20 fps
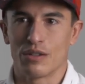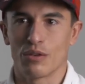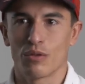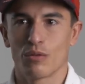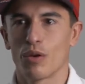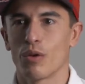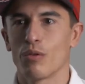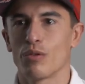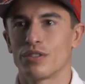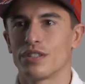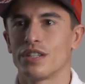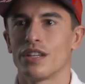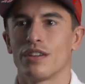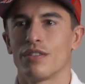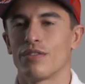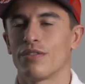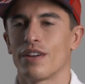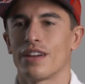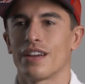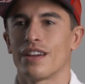we will see
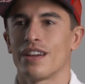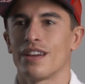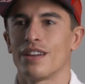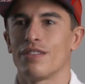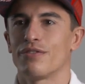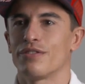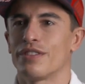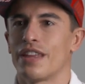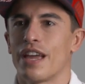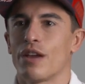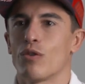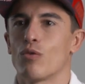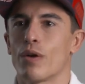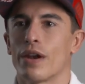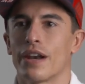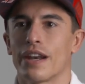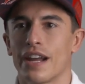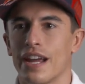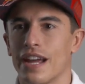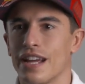if uh, if take
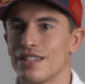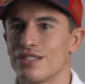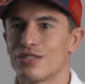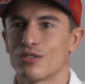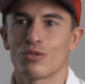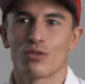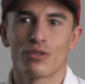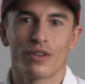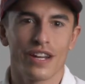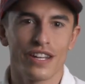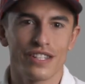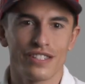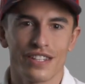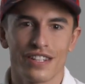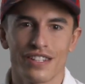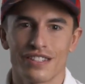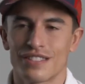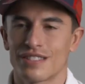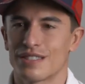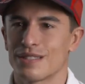one race, two
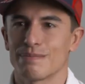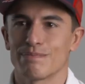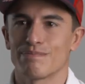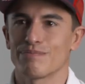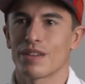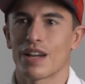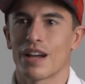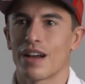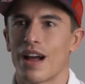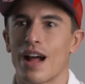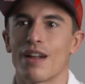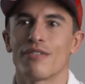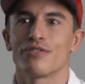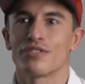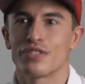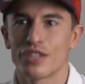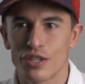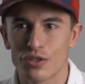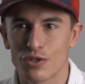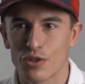races, half
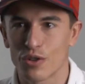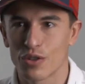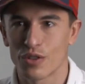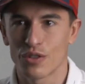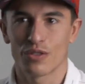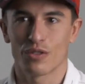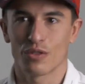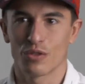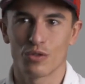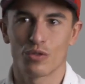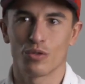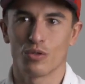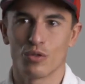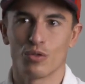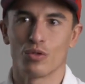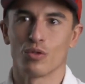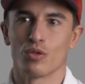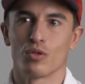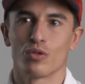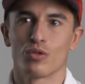season,
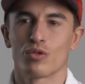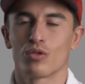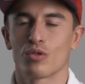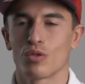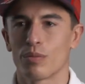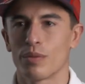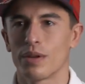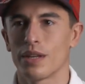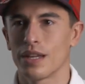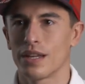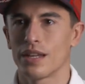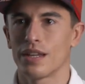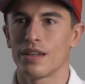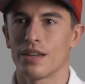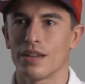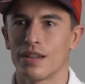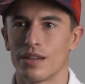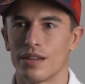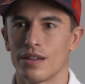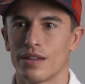to to
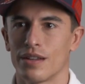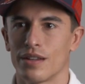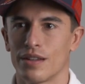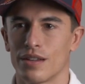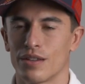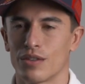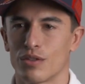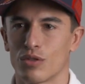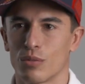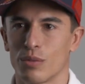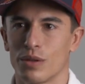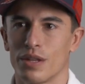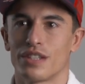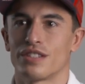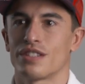be to be the